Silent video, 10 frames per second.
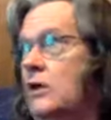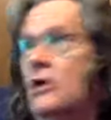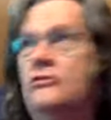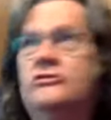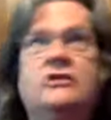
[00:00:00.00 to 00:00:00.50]

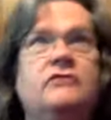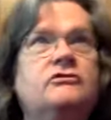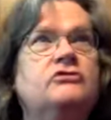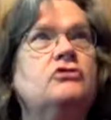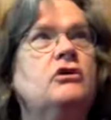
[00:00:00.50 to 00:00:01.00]
the stuff
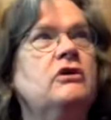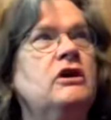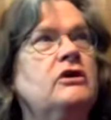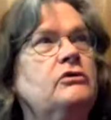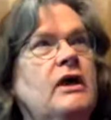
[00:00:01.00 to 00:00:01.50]
that's going on
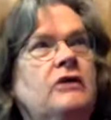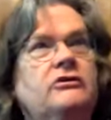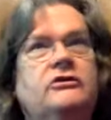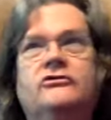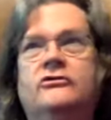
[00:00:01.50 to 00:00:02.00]
around
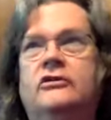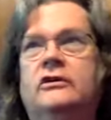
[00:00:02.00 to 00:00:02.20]
us the